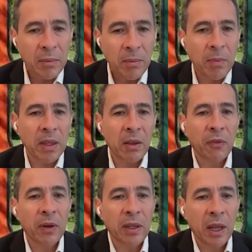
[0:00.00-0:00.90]
maybe
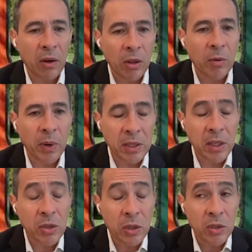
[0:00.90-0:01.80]
different than other
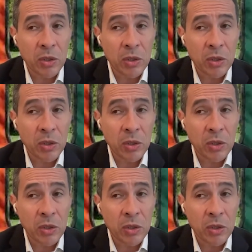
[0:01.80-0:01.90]
practitioners.